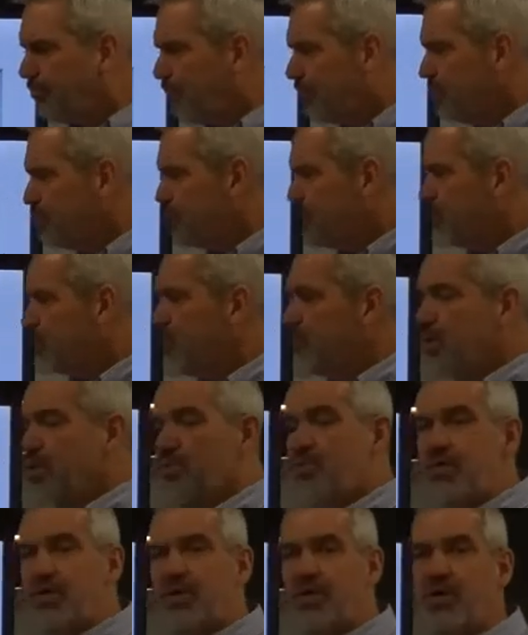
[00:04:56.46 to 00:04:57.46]
So
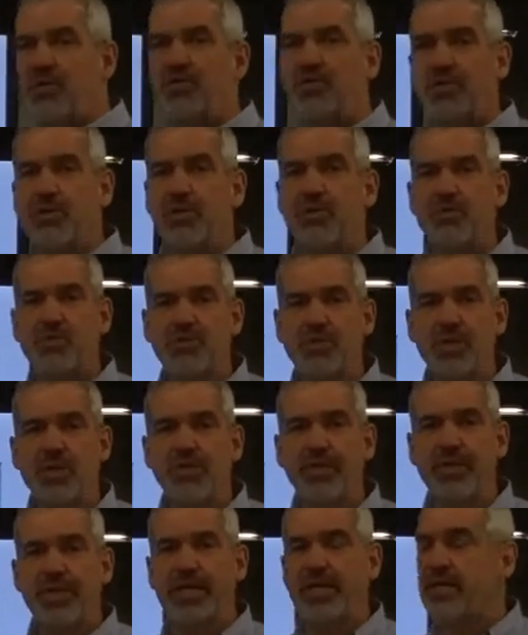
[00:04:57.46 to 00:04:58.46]
we don't use
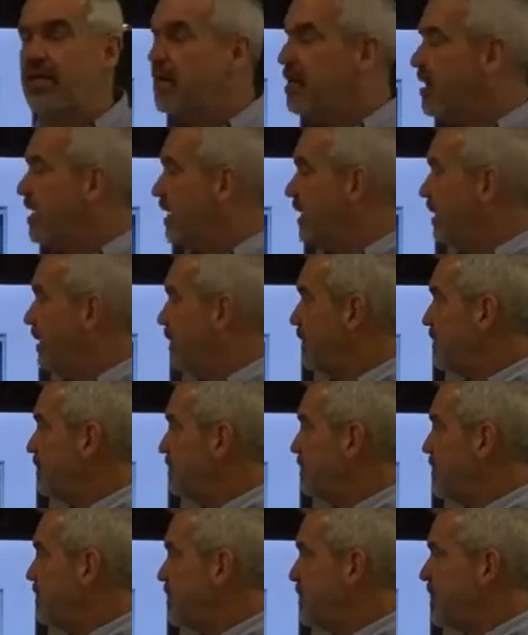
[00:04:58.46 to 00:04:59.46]
the
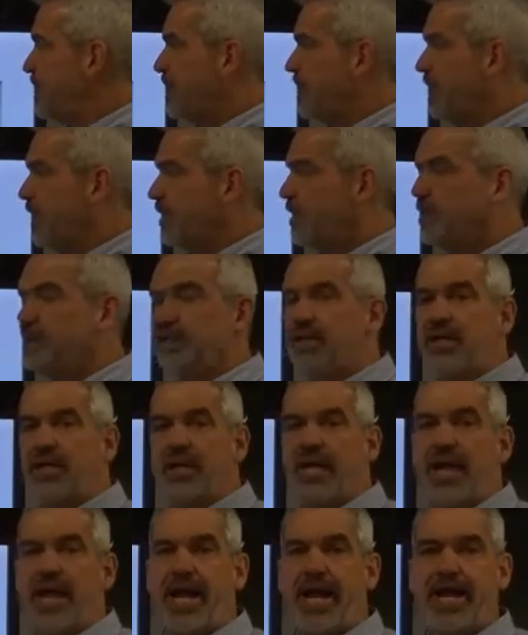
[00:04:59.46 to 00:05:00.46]
disconnect
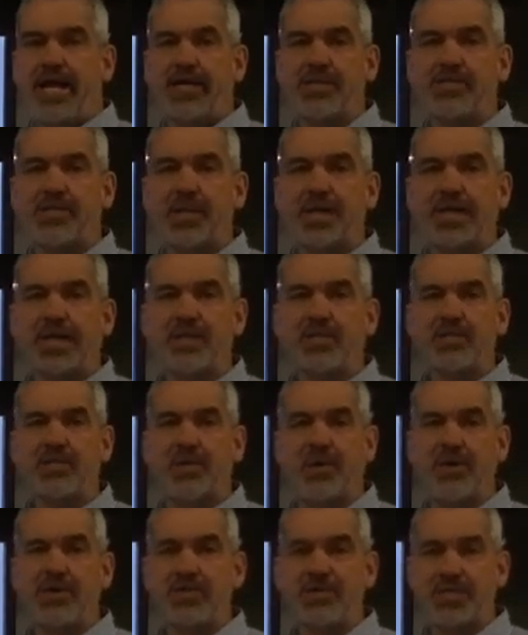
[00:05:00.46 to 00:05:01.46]
as a
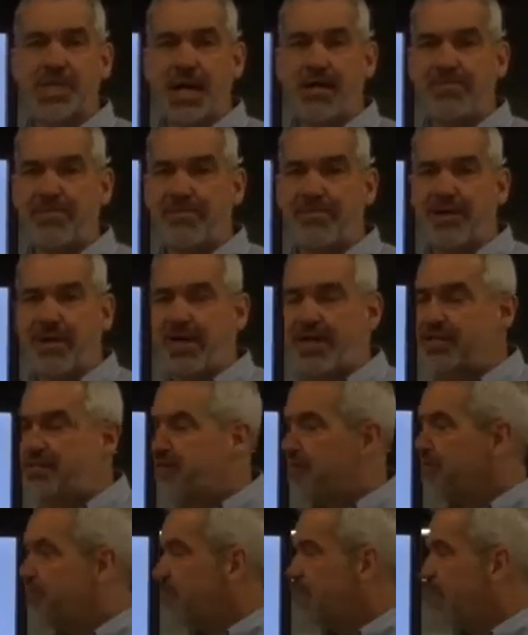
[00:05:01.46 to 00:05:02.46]
start-stop device,
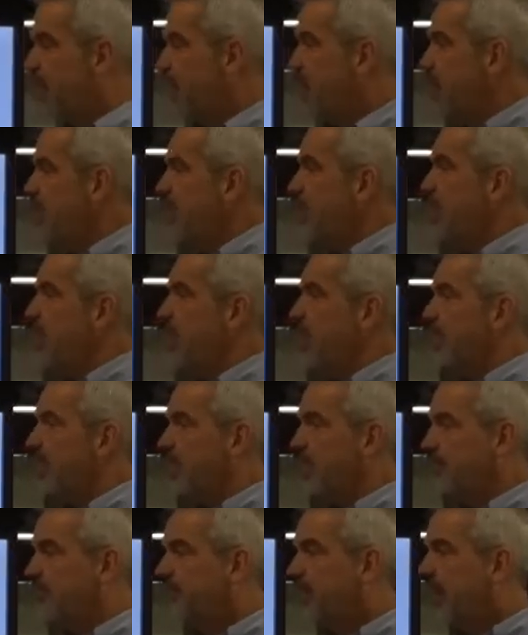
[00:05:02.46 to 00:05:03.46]
okay?
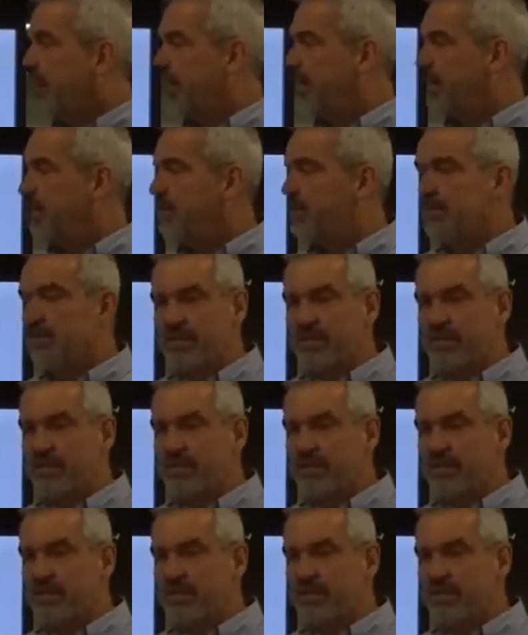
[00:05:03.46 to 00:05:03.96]
And